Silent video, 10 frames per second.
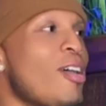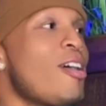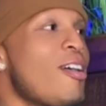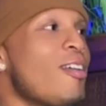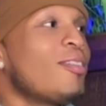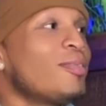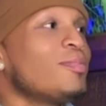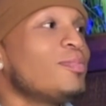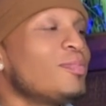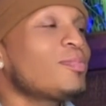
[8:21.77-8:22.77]
That's great.
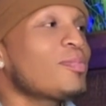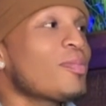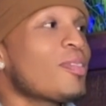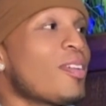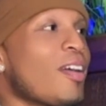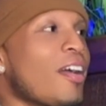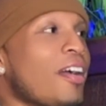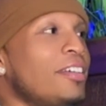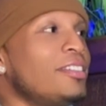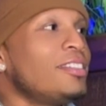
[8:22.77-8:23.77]
What's your current
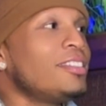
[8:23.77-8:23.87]
record?